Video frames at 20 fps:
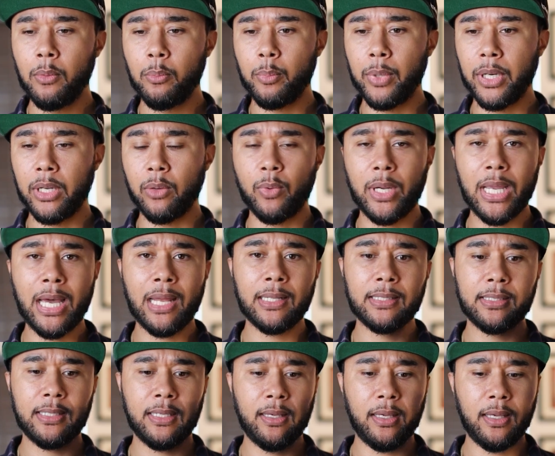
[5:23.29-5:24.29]
But in
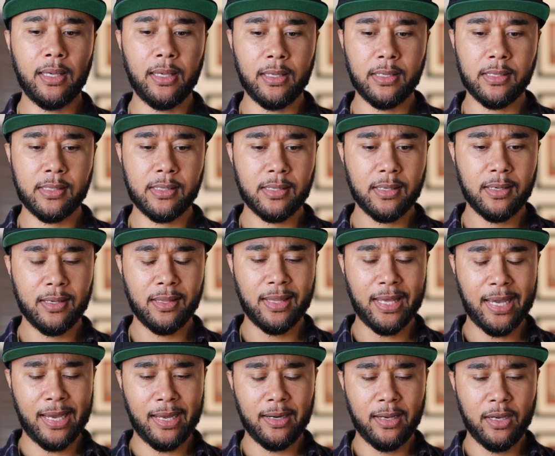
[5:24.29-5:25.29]
reality is
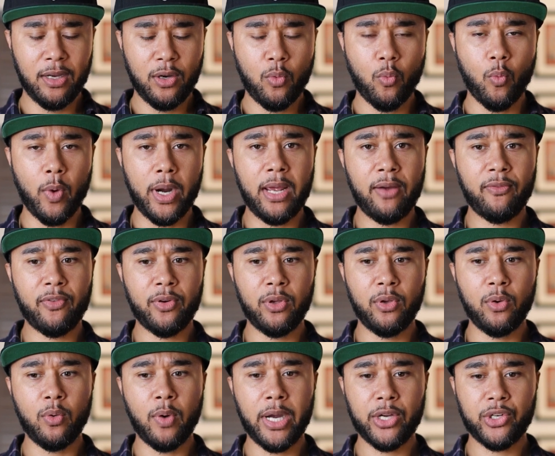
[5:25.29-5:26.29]
that whenever
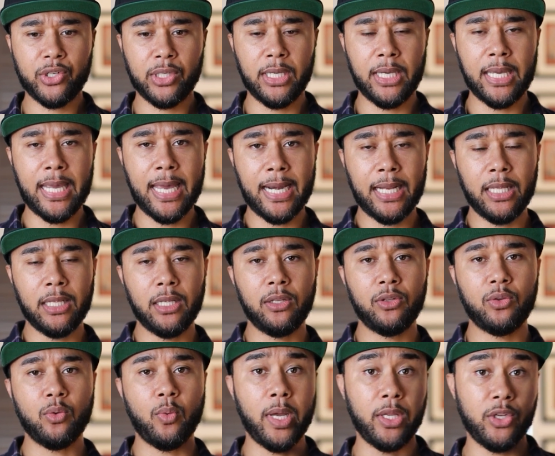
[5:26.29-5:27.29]
you actually get
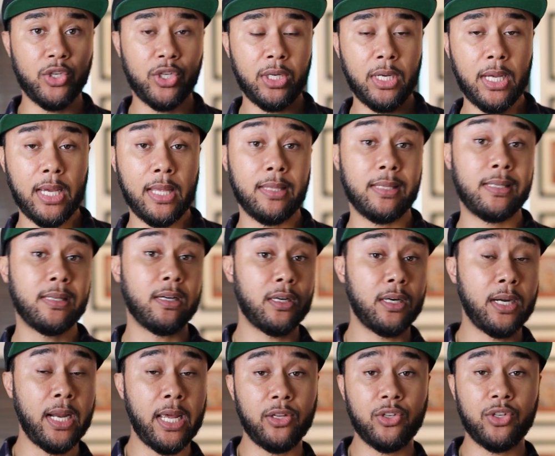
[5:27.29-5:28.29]
into engine, in
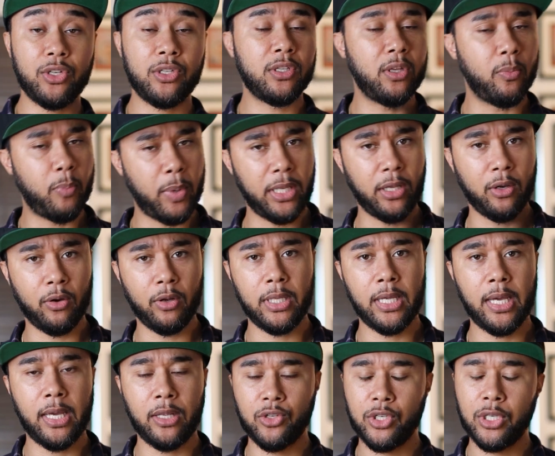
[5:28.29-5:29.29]
certain engines, depending on
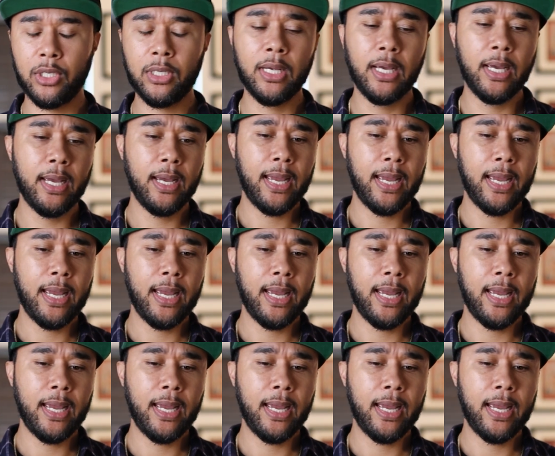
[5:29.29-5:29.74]
the engine,